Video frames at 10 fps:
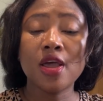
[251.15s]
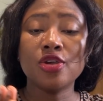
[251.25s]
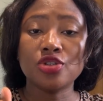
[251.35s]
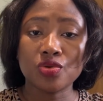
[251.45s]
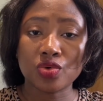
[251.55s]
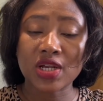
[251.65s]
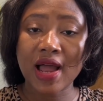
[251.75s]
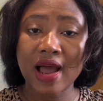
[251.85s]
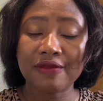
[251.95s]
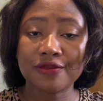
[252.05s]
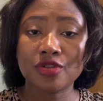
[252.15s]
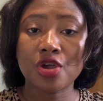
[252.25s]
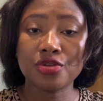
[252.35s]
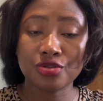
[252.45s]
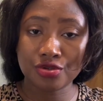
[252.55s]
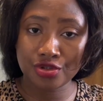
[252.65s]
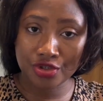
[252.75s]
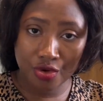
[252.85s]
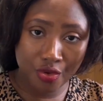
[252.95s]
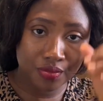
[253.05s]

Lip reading: you would have to show.